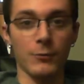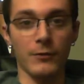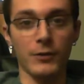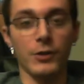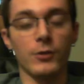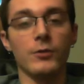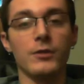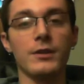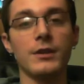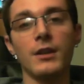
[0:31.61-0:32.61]

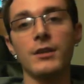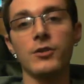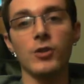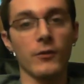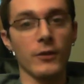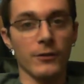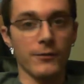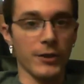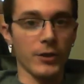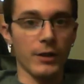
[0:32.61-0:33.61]
reviews, server
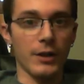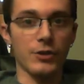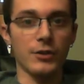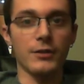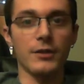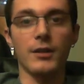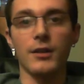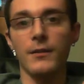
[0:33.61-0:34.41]
configuration,